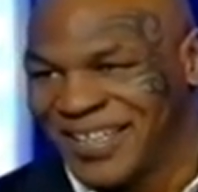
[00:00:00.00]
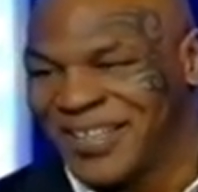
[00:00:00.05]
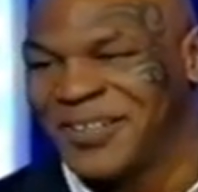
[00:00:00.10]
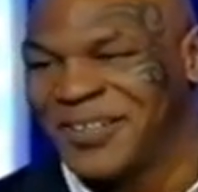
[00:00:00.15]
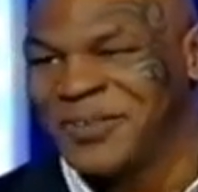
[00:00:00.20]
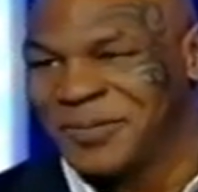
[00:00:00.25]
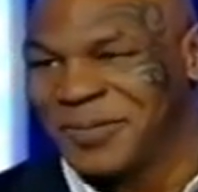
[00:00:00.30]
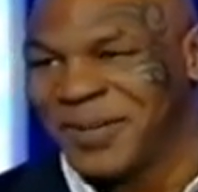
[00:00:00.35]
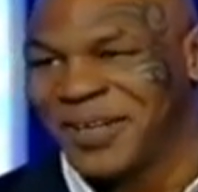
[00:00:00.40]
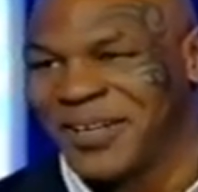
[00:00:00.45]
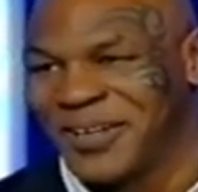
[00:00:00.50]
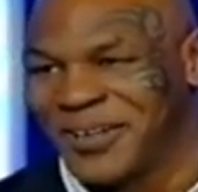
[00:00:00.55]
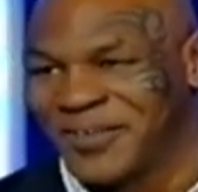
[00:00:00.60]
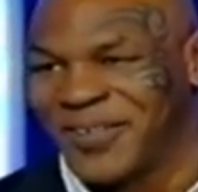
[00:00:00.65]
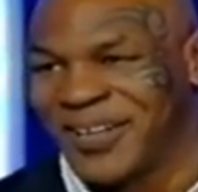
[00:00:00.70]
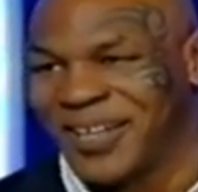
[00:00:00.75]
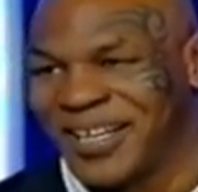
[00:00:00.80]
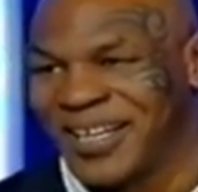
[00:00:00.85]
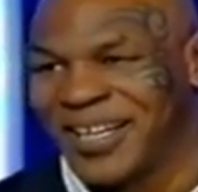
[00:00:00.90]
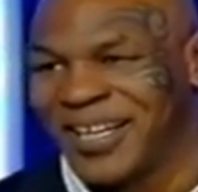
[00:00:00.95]
George
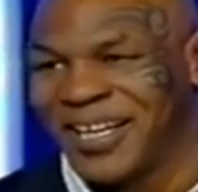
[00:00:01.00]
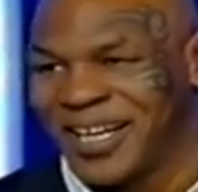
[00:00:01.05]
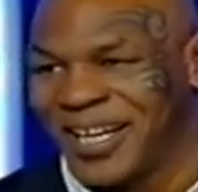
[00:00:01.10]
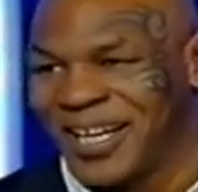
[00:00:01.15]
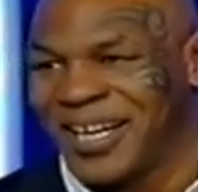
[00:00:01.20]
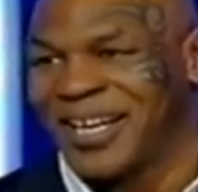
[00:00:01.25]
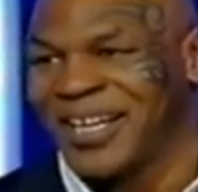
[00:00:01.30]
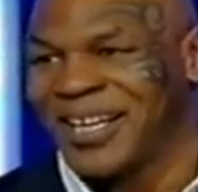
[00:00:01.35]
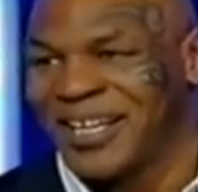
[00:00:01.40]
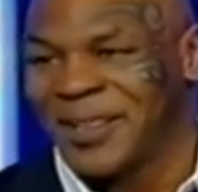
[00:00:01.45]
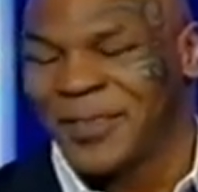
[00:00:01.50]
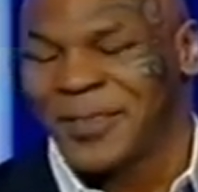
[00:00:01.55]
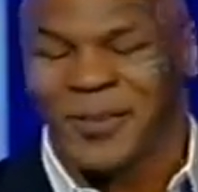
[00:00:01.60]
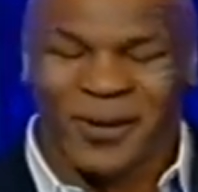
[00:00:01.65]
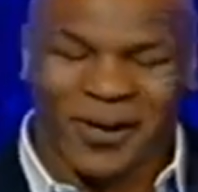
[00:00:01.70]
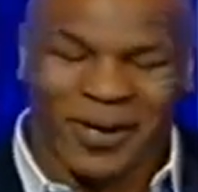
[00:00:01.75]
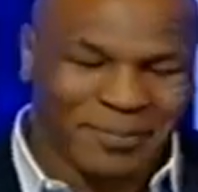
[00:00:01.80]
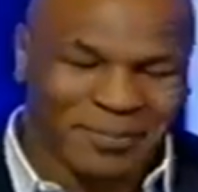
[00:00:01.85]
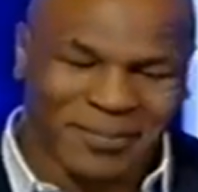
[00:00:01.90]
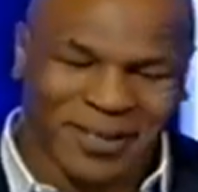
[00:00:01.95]
Foreman? Huh?
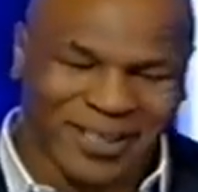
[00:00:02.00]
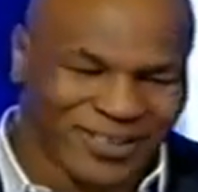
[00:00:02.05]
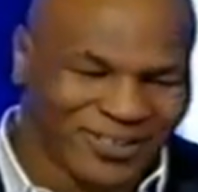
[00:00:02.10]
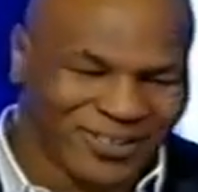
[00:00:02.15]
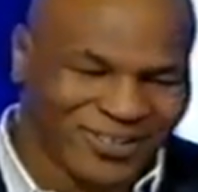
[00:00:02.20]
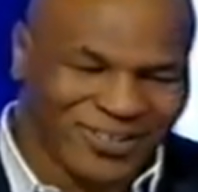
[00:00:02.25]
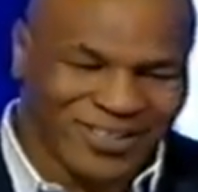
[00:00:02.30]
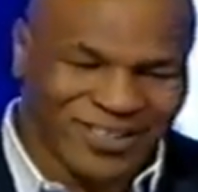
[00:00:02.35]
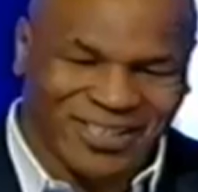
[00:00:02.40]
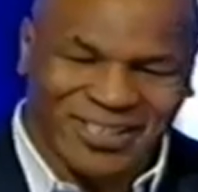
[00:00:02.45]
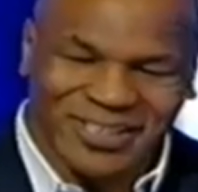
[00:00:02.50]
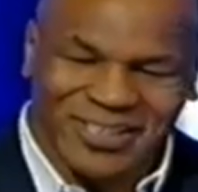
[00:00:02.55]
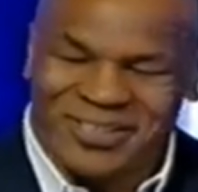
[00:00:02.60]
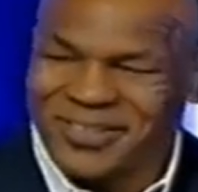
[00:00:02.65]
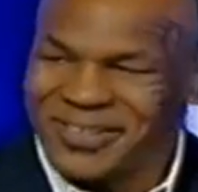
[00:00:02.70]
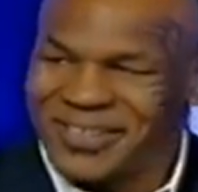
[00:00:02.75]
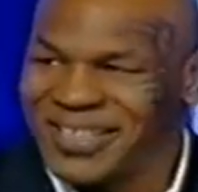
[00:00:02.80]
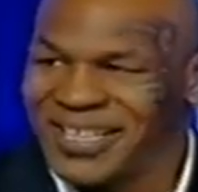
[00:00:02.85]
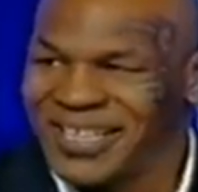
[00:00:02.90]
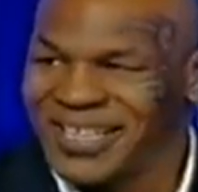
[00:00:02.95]
No, I'm not interested in
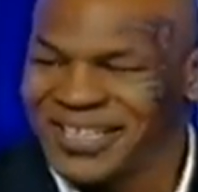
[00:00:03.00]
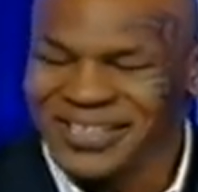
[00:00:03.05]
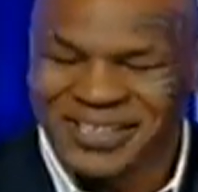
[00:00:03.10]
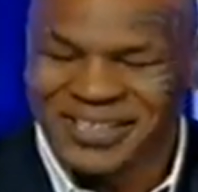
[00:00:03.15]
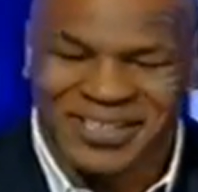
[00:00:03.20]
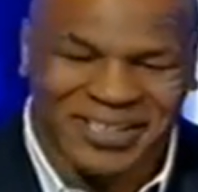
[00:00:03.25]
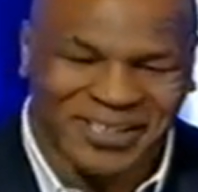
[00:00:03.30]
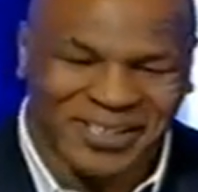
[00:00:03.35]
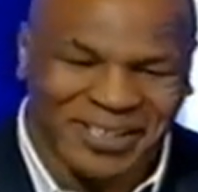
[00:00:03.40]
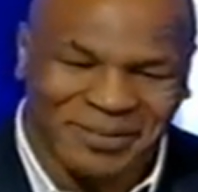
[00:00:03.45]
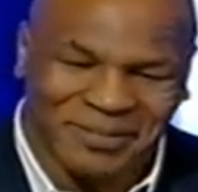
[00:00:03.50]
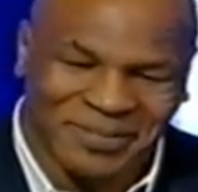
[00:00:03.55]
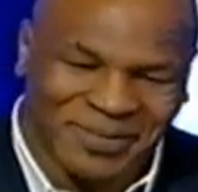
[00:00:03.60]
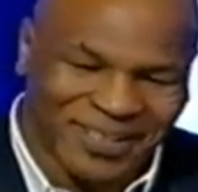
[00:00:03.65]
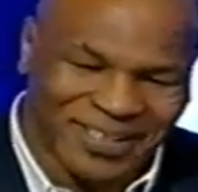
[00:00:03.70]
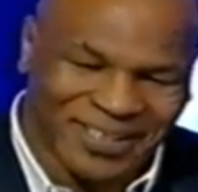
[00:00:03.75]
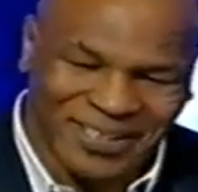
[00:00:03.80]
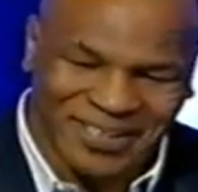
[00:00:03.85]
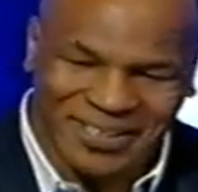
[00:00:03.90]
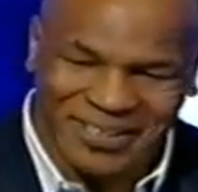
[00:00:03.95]
doing that. You know, I'm
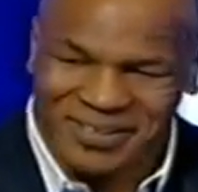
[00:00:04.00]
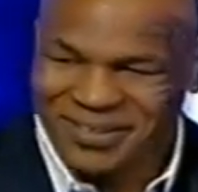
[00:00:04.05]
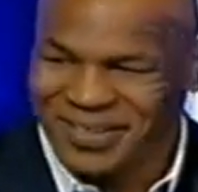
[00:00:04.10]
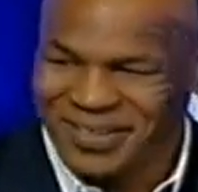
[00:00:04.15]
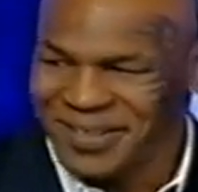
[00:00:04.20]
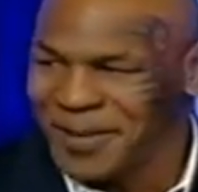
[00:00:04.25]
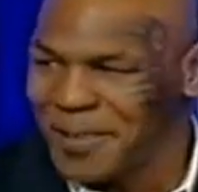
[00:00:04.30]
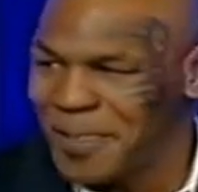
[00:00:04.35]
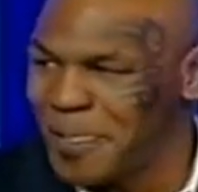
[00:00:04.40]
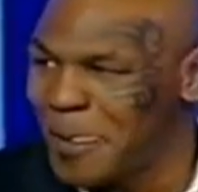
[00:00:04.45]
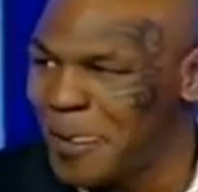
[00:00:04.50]
not going to do that.